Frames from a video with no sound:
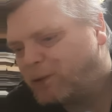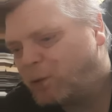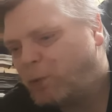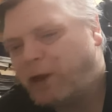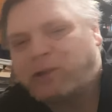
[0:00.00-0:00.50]

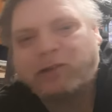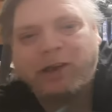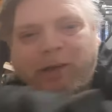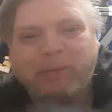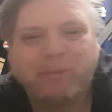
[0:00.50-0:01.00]
way to
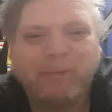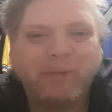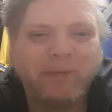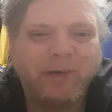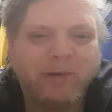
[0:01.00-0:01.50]
say
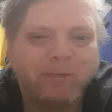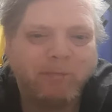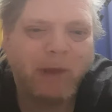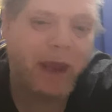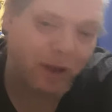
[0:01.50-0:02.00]

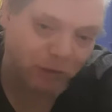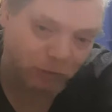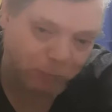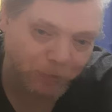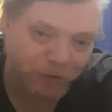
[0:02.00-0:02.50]
English,
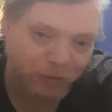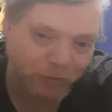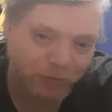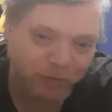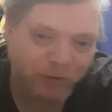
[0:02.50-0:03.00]
please.